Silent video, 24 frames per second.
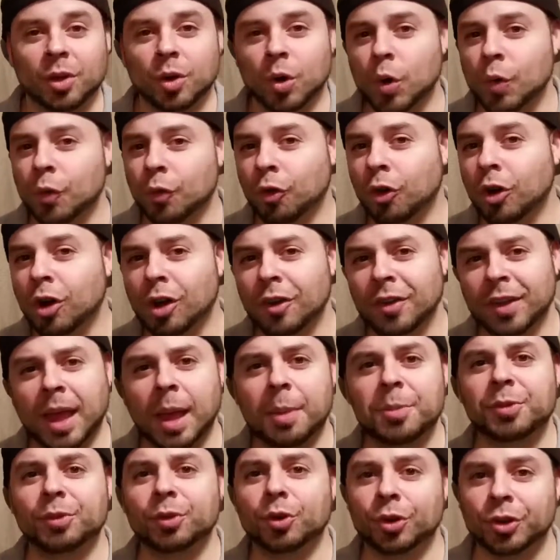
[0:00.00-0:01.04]
Overall, the
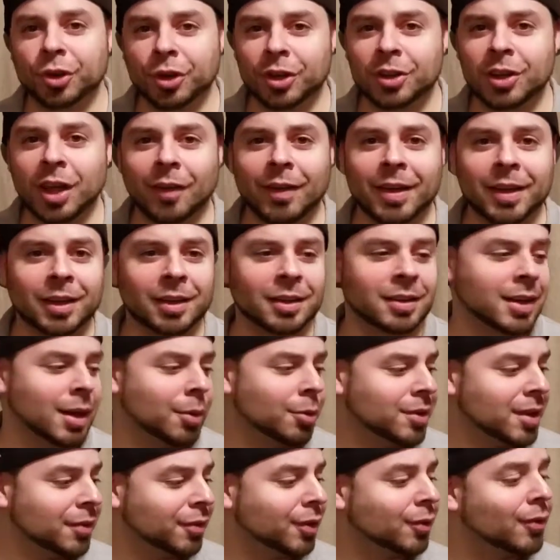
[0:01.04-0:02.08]
game's real good. I like it. I
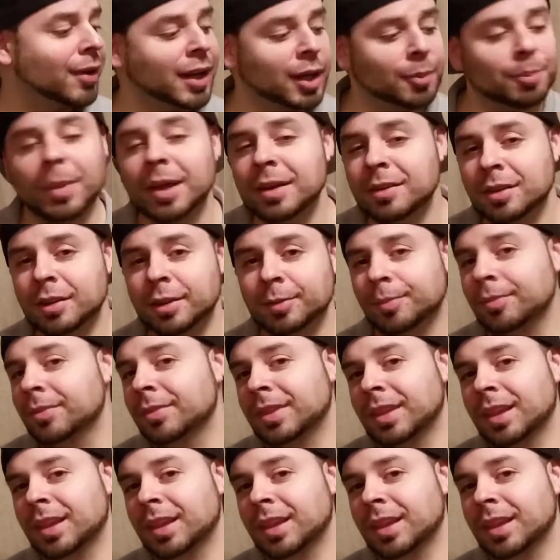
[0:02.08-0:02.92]
would definitely recommend it.